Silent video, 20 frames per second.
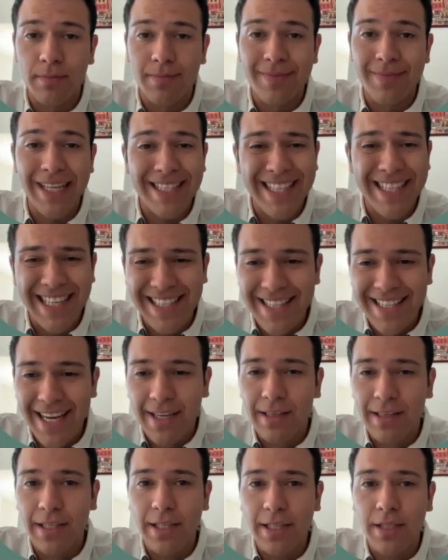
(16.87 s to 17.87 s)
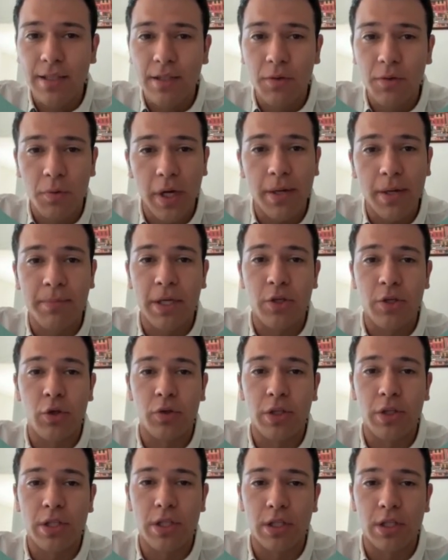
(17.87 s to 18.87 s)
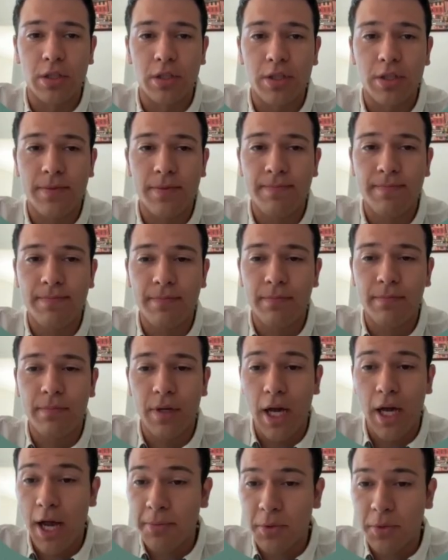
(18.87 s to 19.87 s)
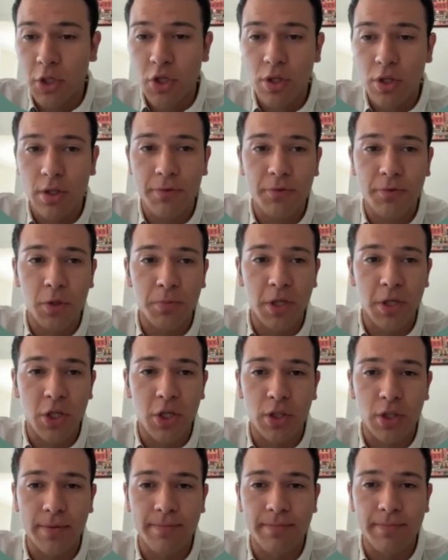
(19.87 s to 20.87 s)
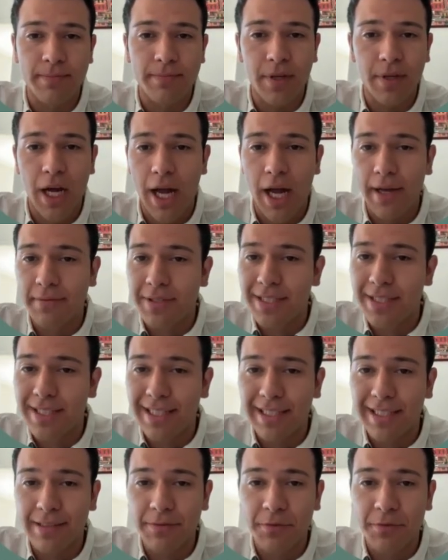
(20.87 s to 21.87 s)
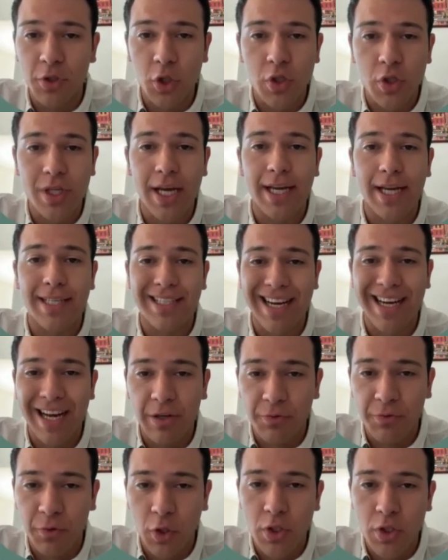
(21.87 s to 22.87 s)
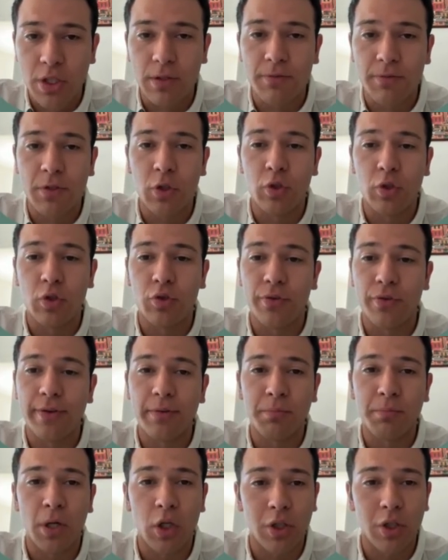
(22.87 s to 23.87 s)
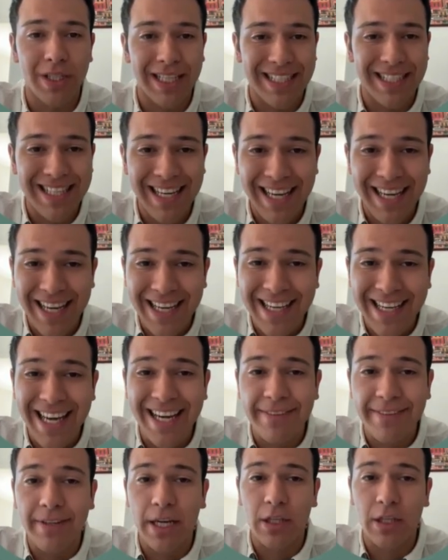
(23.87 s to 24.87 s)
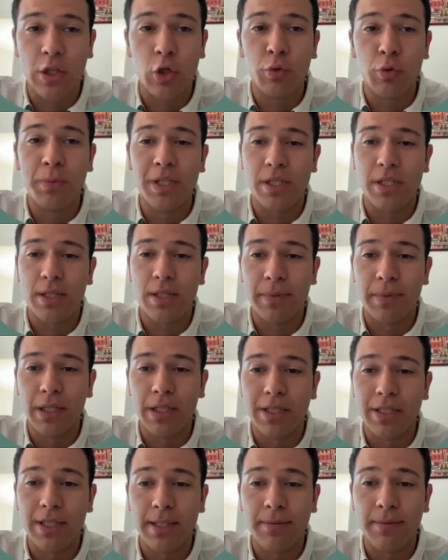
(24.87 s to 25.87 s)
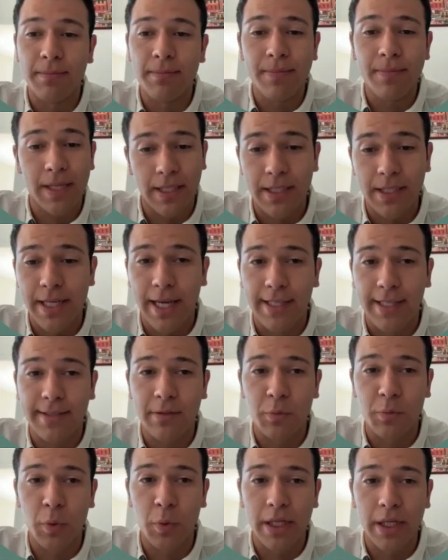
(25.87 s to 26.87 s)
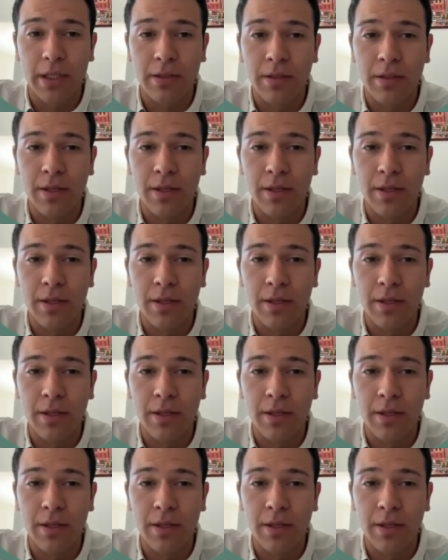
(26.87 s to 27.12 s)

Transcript: That's exactly where my journey starts. I'm originally from Russia. I've seen firsthand how fossil fuel driven politics can affect global stability in a negative way.